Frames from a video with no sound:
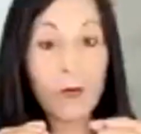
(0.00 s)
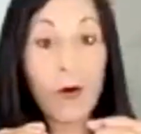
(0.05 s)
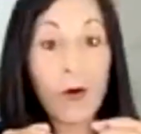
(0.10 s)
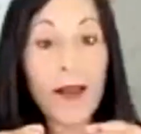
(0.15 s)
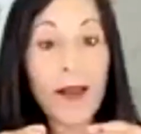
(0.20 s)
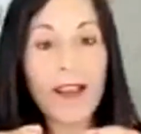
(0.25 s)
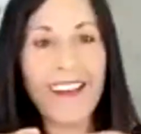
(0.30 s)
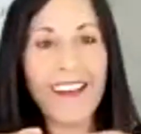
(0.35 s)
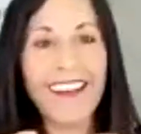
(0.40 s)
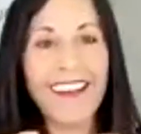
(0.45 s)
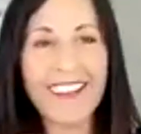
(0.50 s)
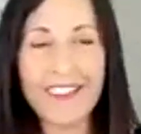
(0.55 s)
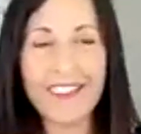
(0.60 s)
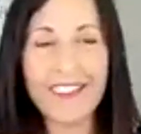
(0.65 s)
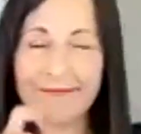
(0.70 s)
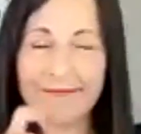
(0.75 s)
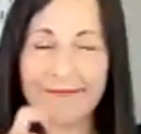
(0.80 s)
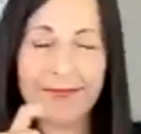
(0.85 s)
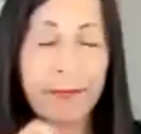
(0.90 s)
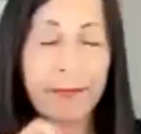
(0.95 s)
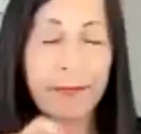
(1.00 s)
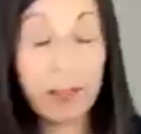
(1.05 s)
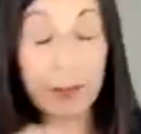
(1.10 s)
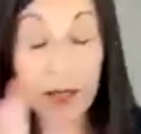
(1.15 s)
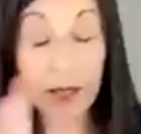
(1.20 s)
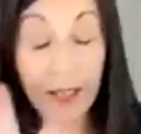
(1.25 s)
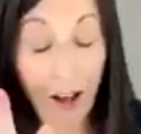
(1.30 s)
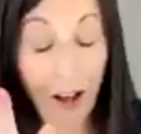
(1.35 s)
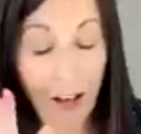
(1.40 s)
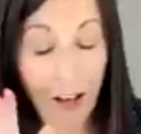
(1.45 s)
right might
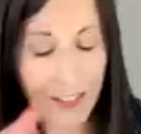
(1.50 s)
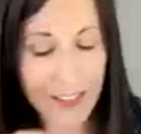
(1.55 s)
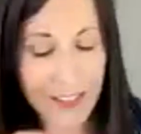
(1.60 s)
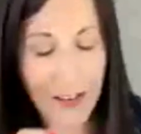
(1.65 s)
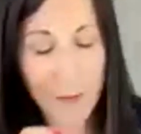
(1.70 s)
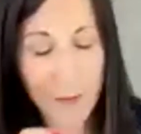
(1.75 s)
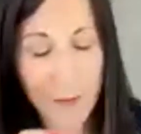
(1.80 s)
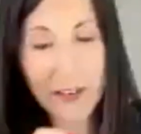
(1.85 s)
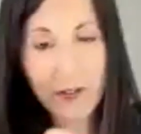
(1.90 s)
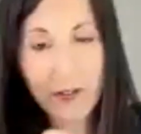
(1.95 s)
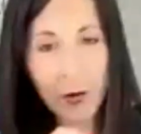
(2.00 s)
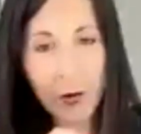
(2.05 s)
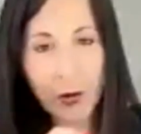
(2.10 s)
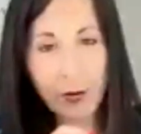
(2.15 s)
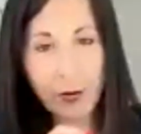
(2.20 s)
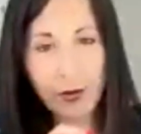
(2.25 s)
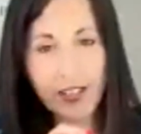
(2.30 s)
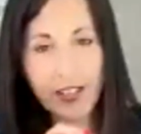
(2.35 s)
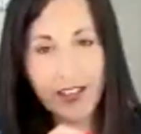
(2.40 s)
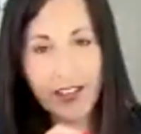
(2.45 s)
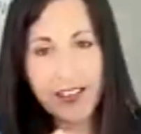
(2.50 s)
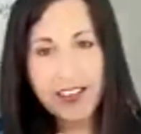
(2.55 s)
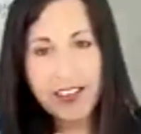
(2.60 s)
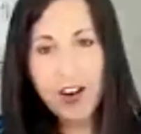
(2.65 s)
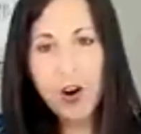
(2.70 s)
be honest, I'll be vulnerable here.